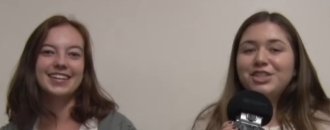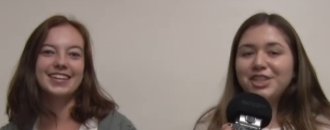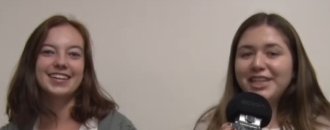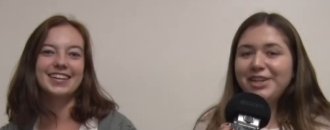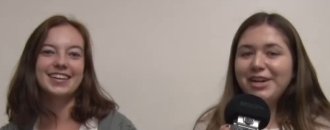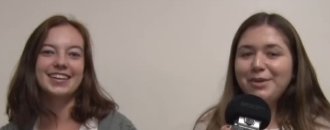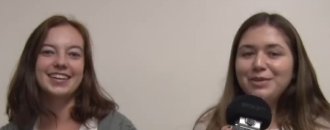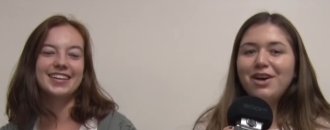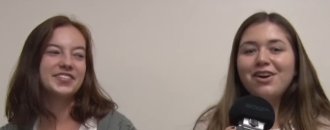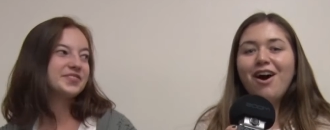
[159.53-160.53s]
Speaker 1: Turkey
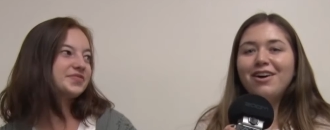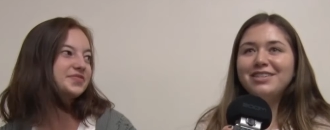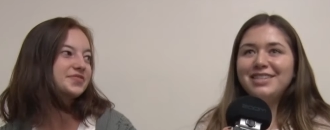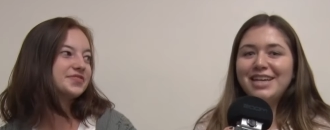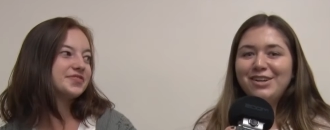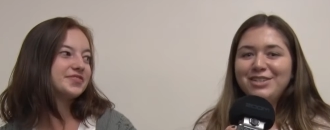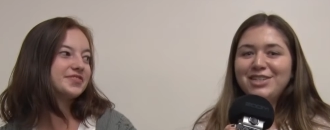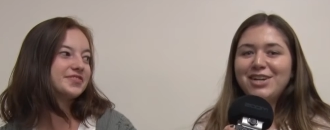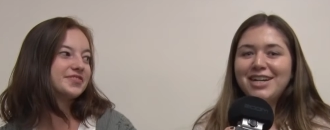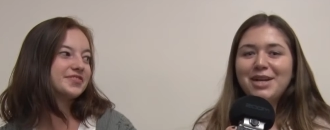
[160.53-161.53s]
Grams are on sale
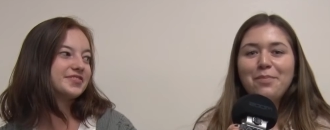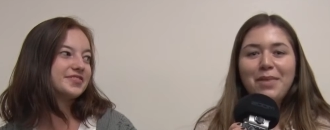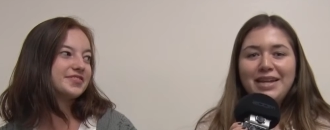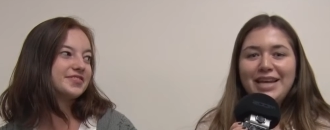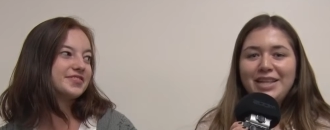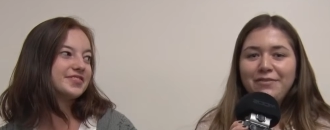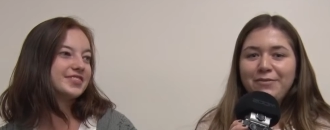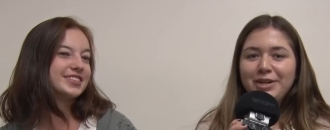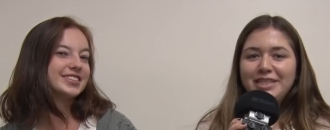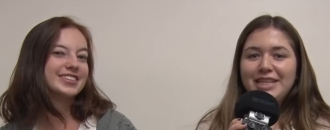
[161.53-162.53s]
starting Monday the
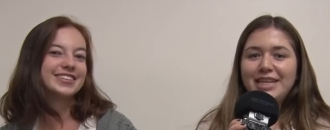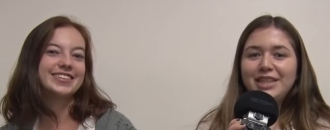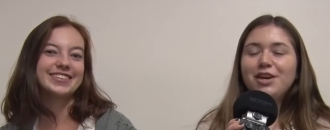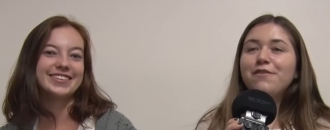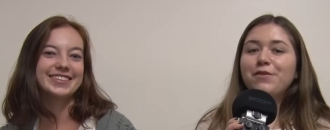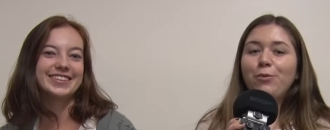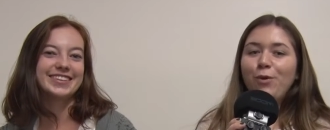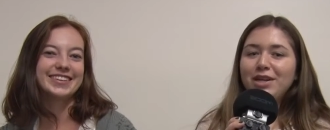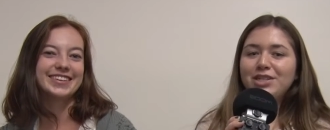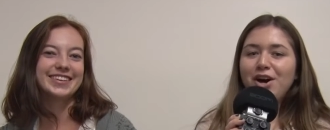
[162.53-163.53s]
14th for
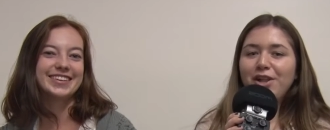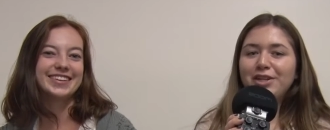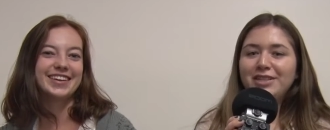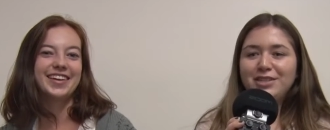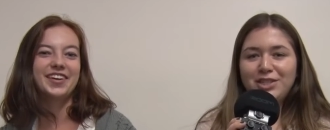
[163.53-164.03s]
$1 in the